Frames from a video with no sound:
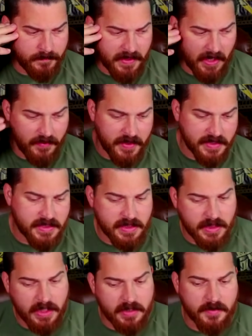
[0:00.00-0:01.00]
Now, this
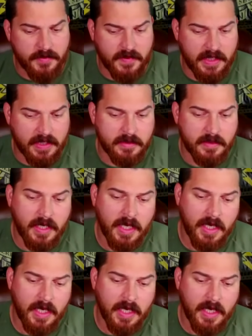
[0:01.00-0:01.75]
is another thing